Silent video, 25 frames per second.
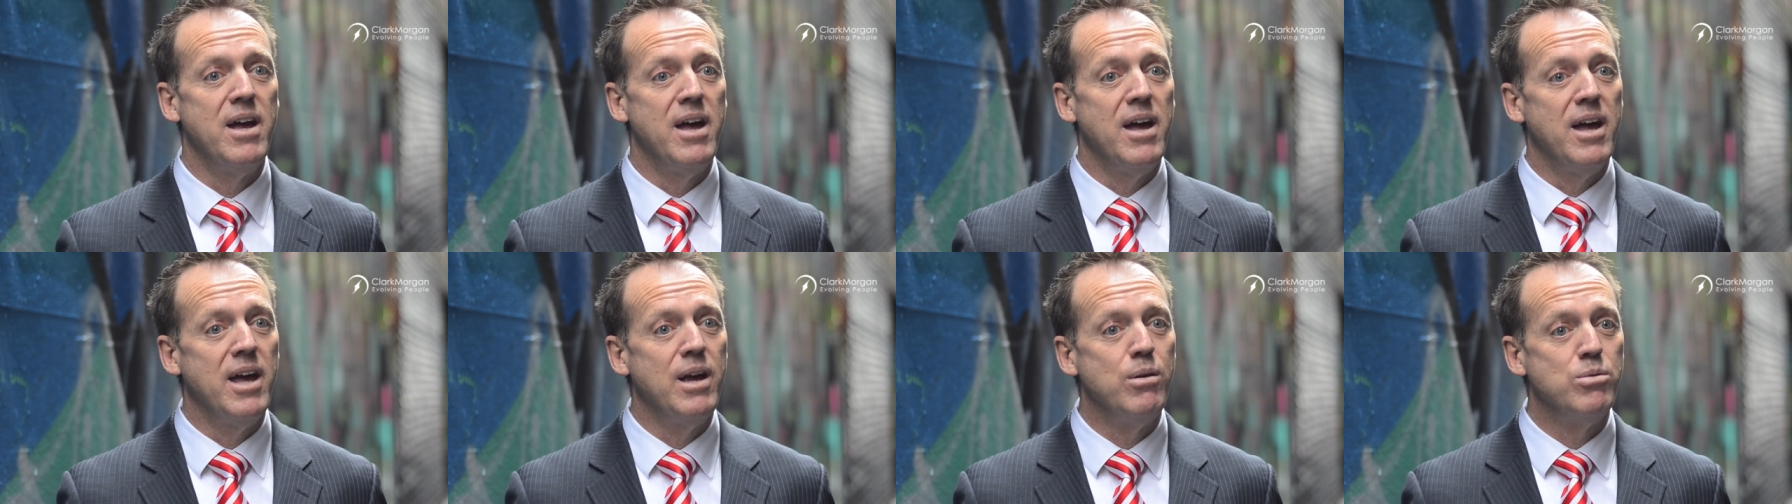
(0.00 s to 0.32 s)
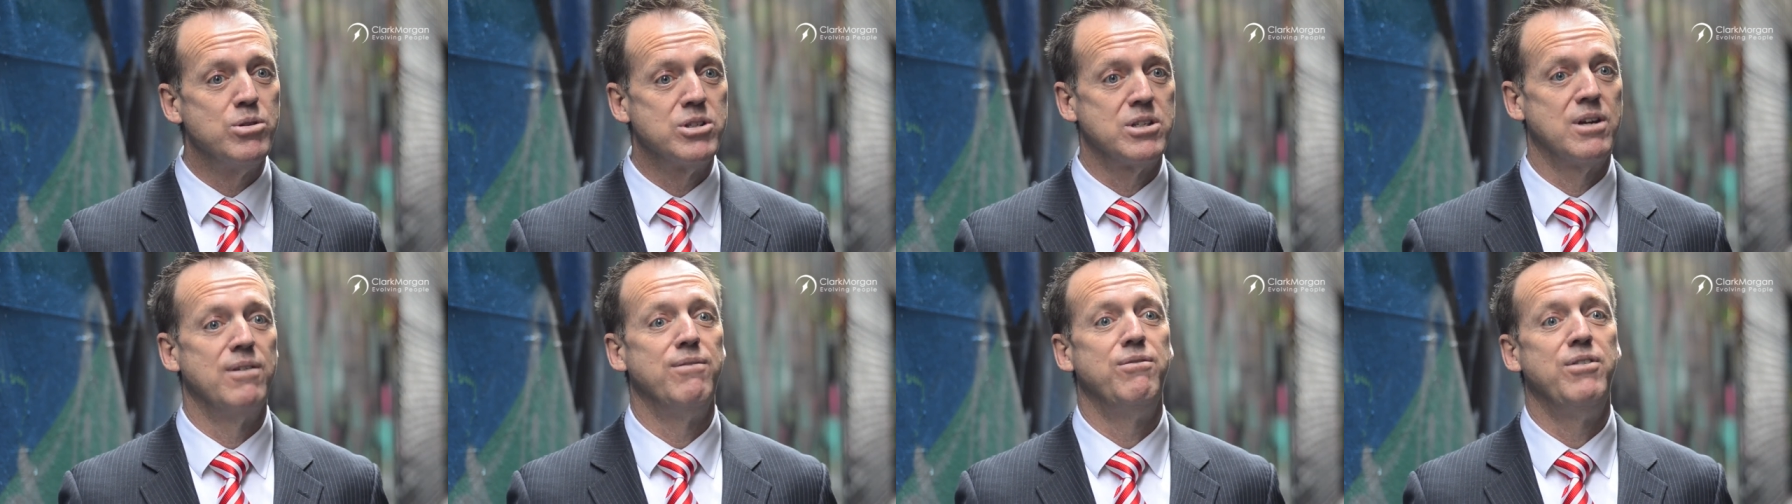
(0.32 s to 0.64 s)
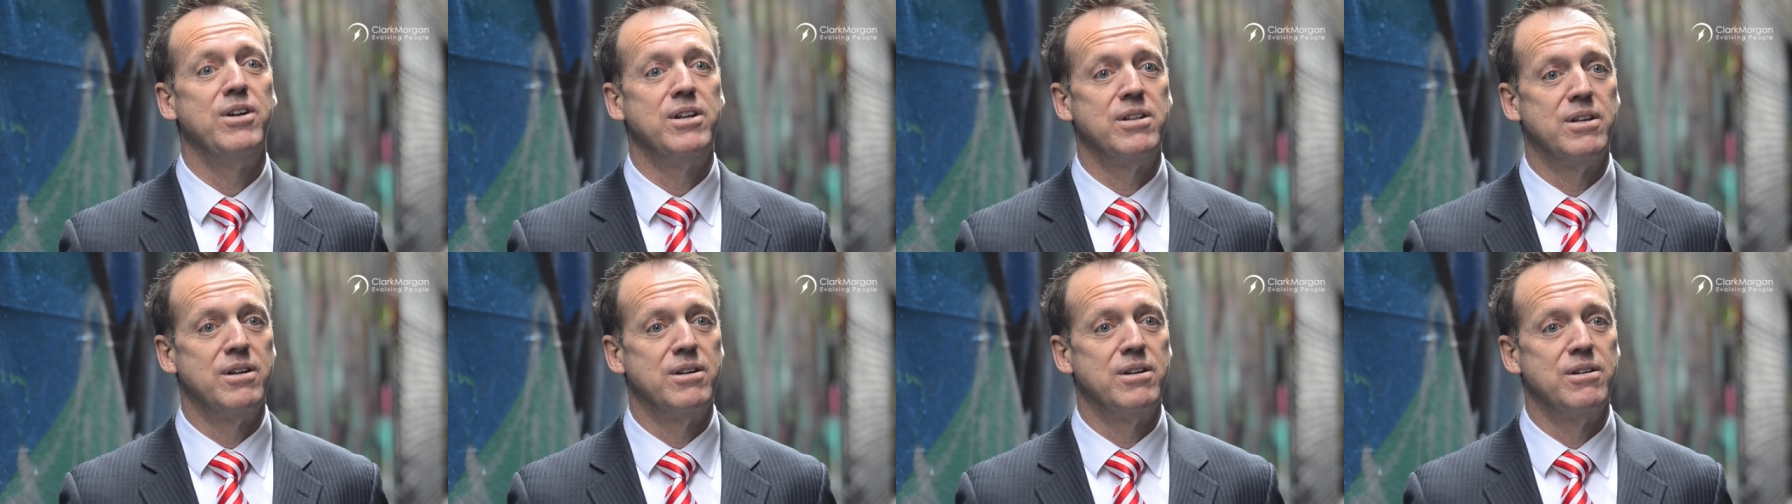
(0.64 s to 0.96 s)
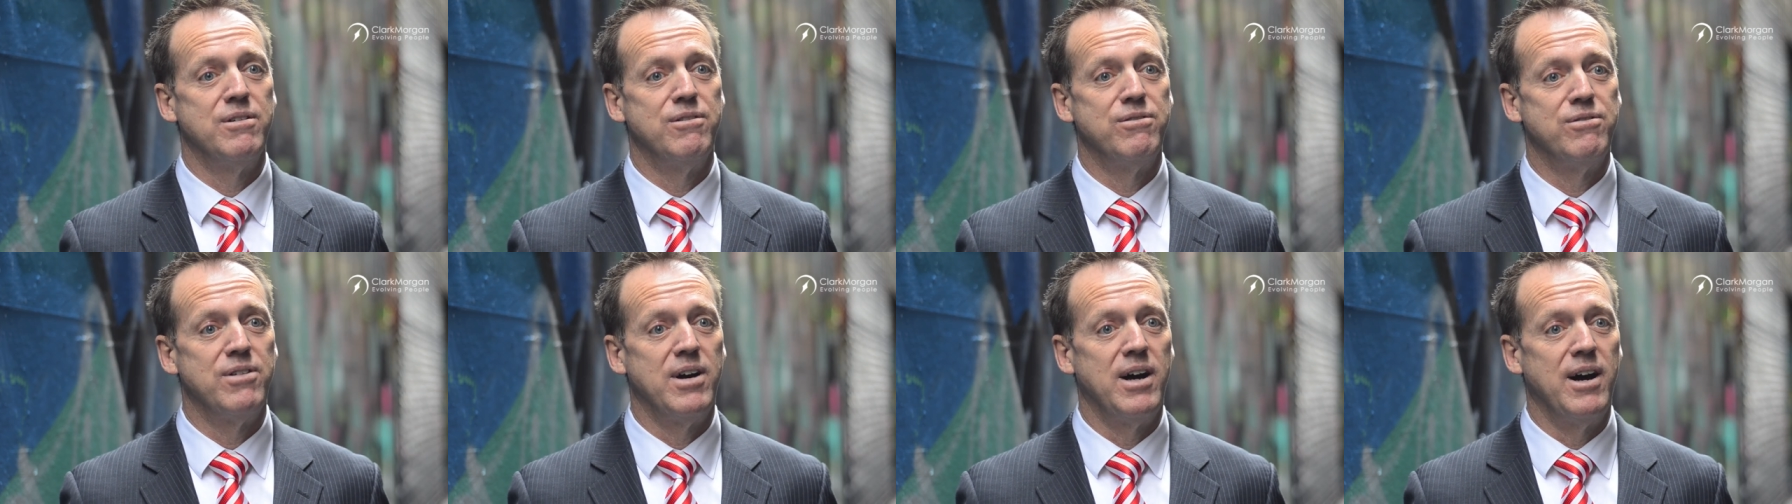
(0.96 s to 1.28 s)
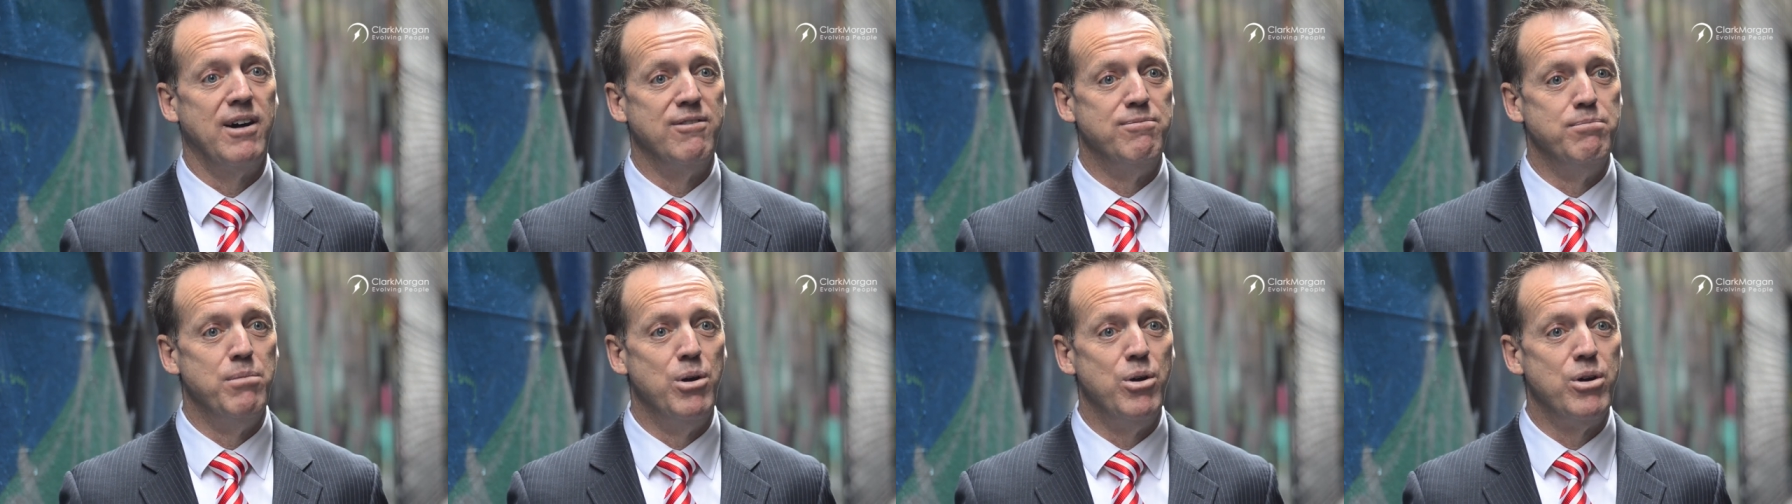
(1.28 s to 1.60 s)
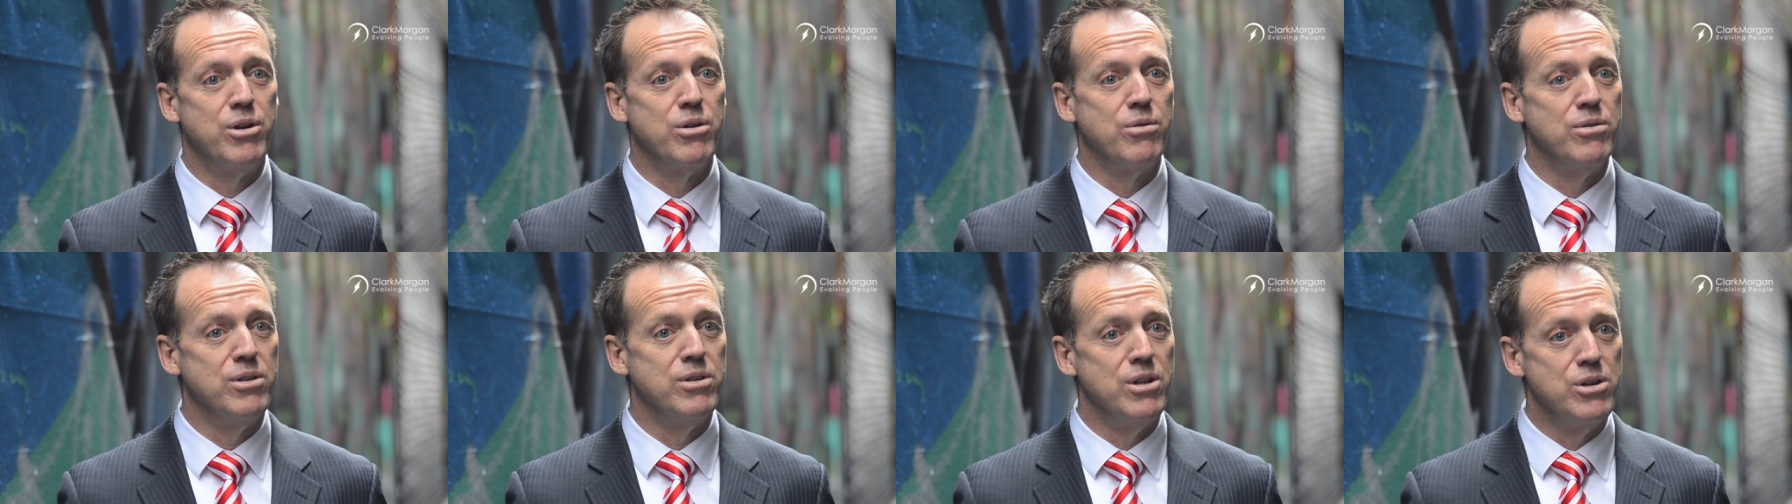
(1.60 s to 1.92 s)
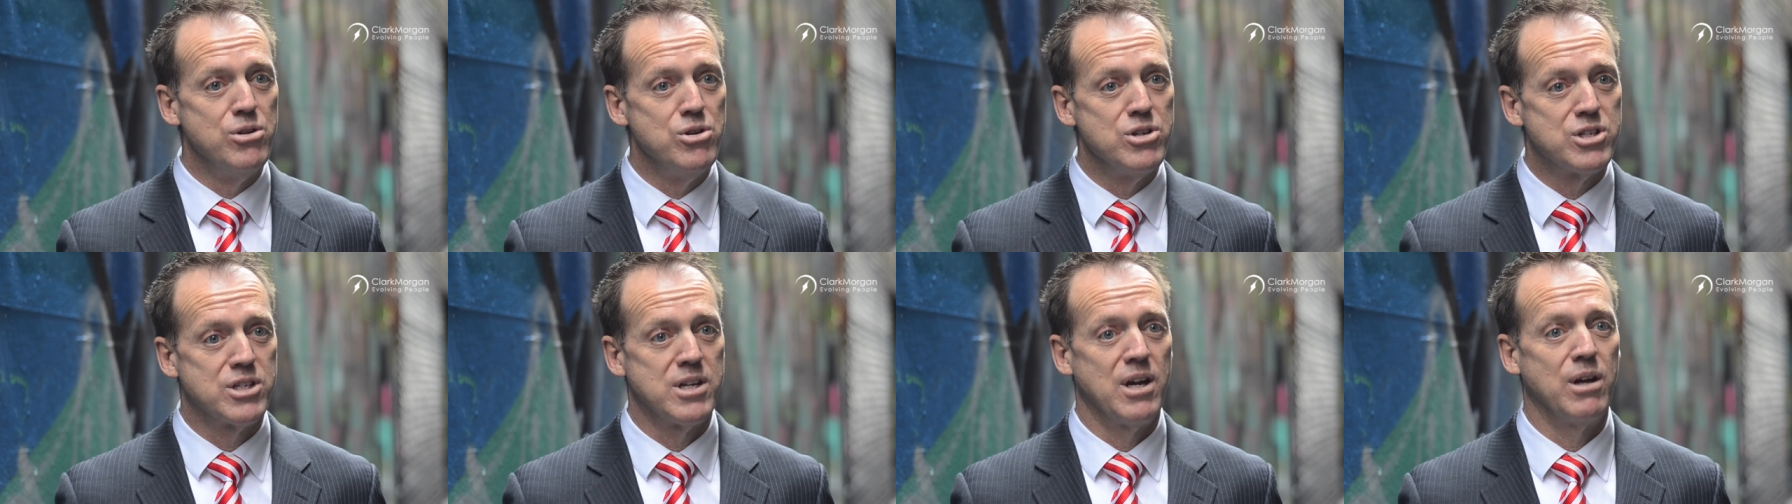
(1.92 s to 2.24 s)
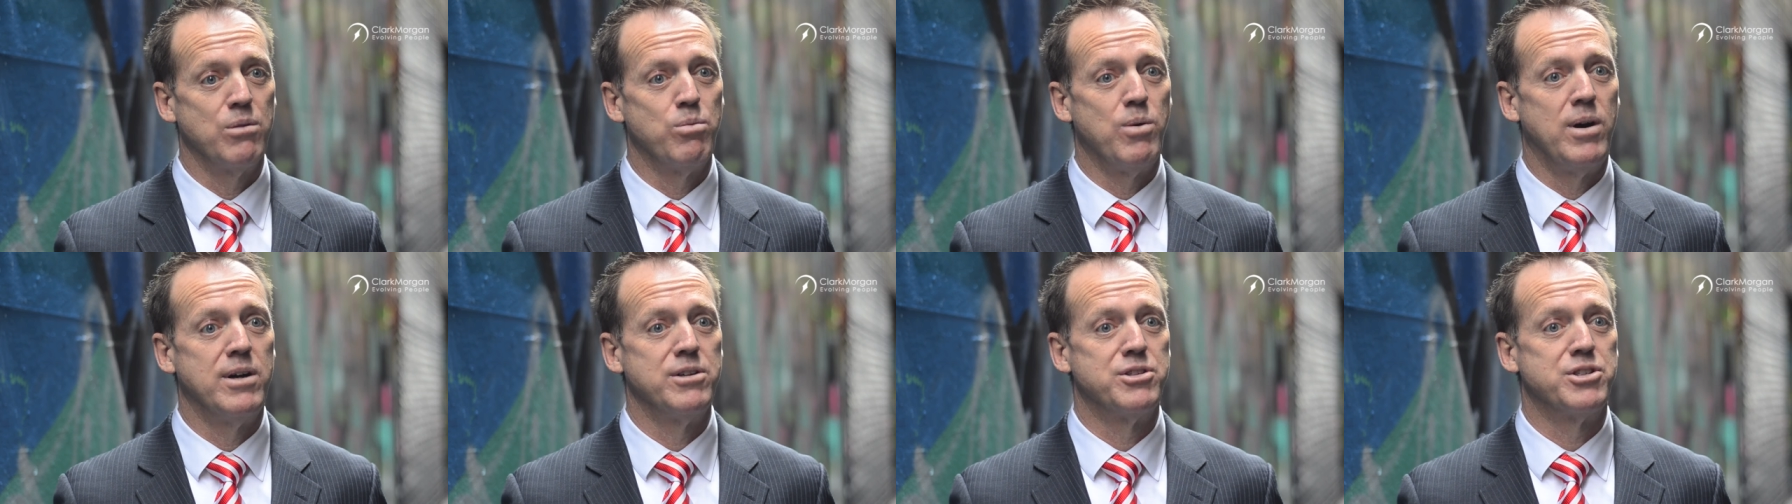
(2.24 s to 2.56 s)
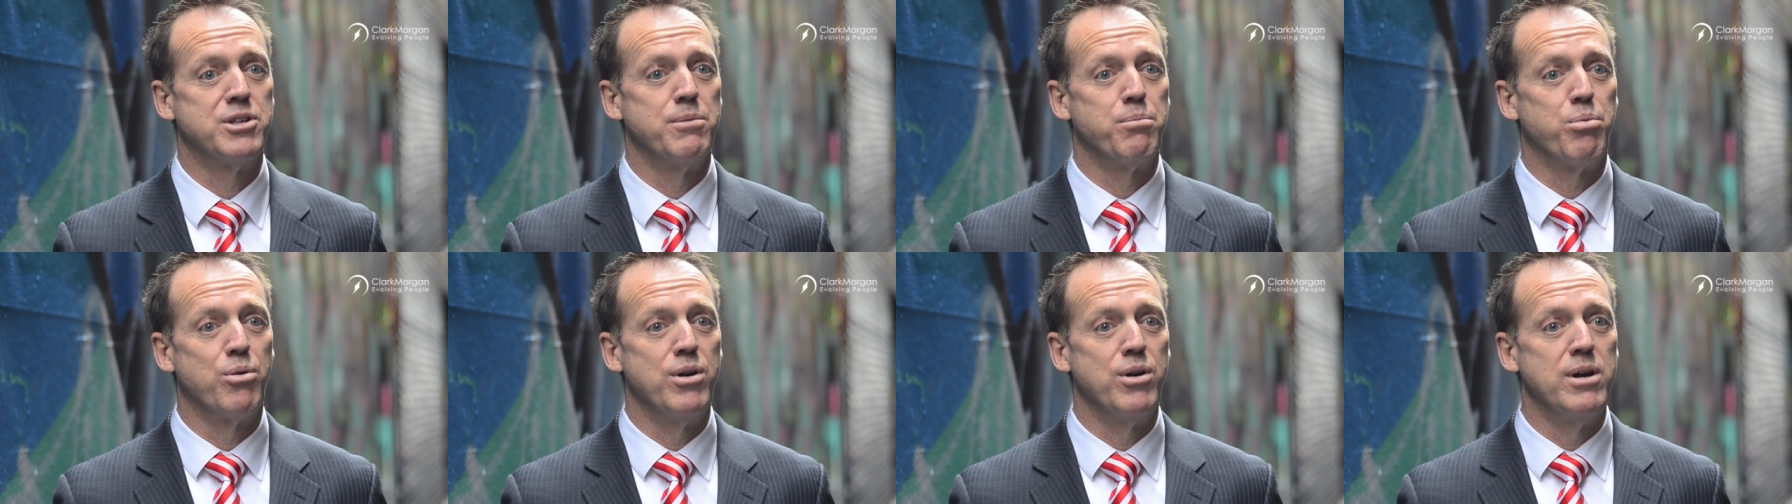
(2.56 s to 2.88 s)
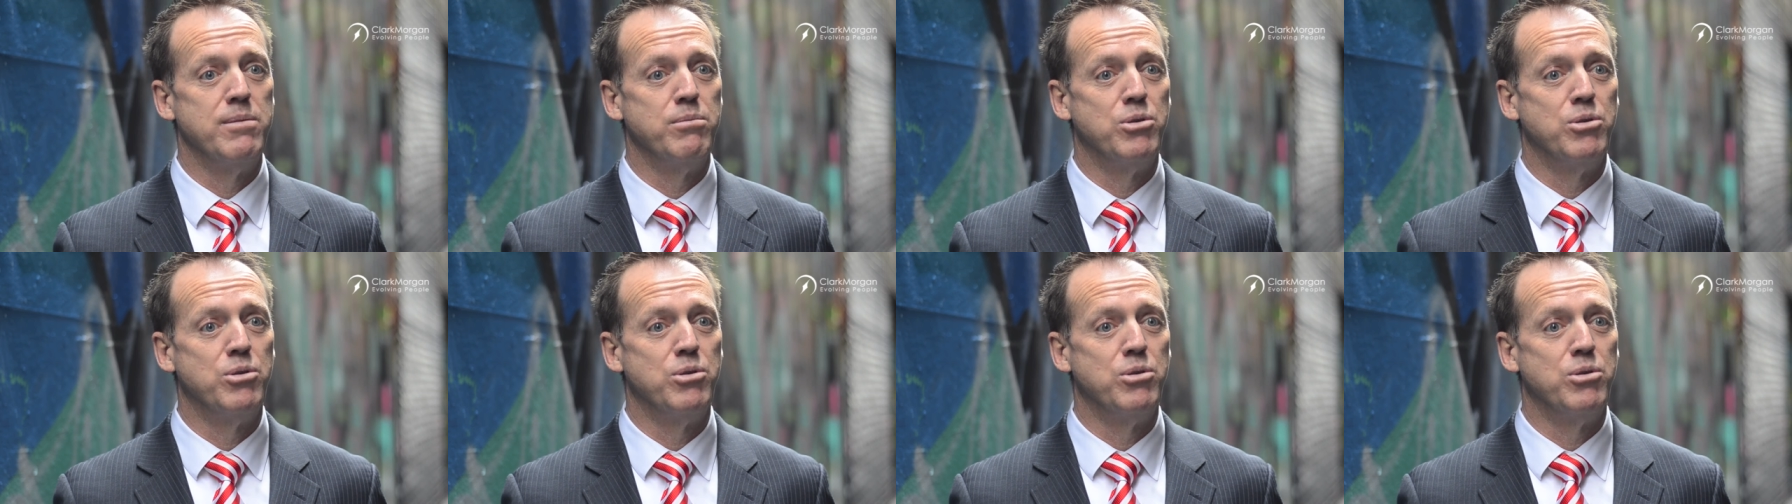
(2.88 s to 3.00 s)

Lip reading: He was convicted of murder in the New South Wales Supreme